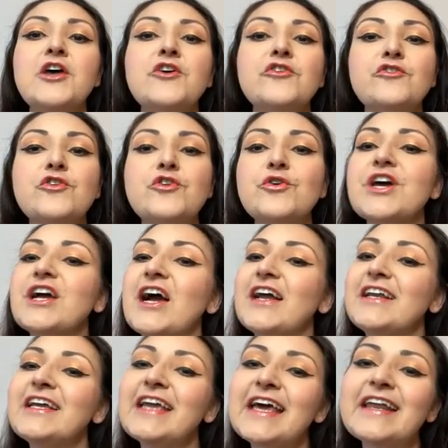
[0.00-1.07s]
So you can
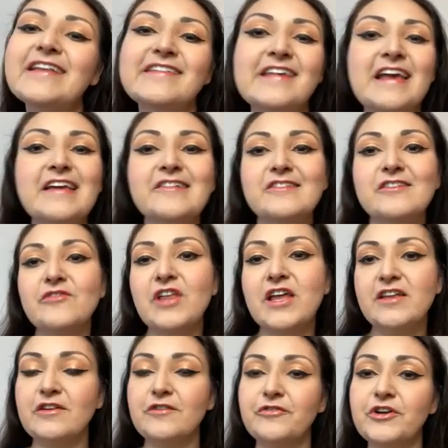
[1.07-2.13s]
kind of get a taste of
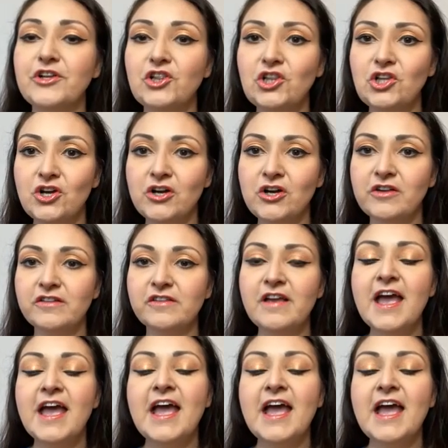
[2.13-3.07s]
like different looks.